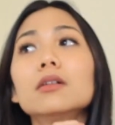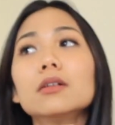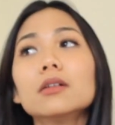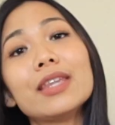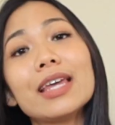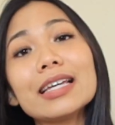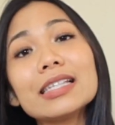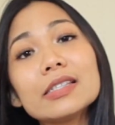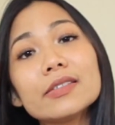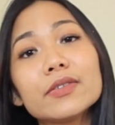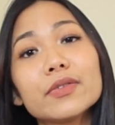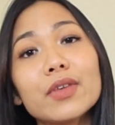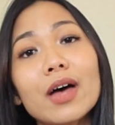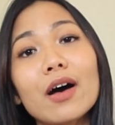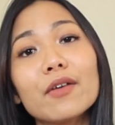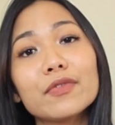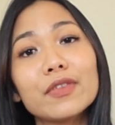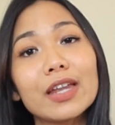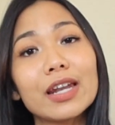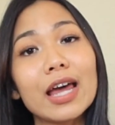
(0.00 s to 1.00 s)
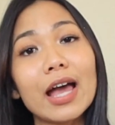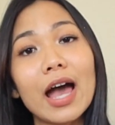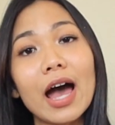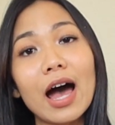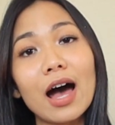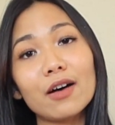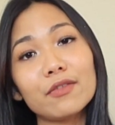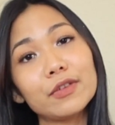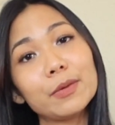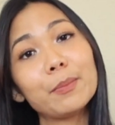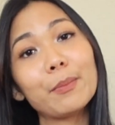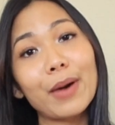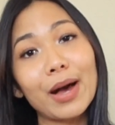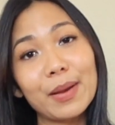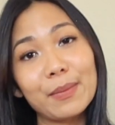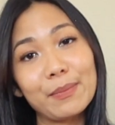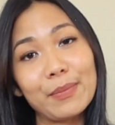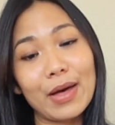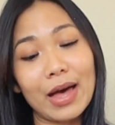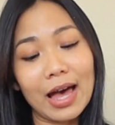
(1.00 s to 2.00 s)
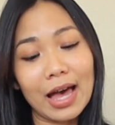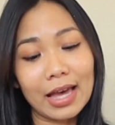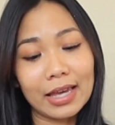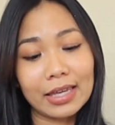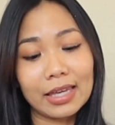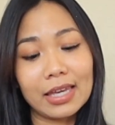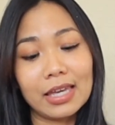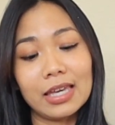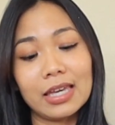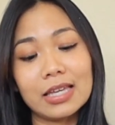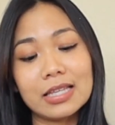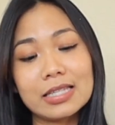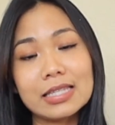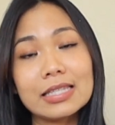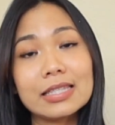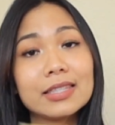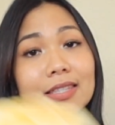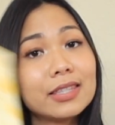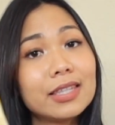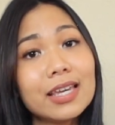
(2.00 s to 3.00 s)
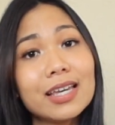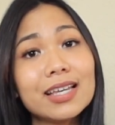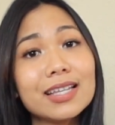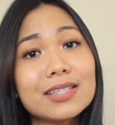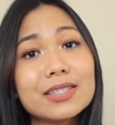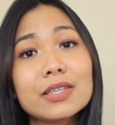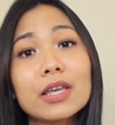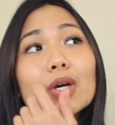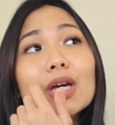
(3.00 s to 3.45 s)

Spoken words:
Next stuff that I have in my bag is this.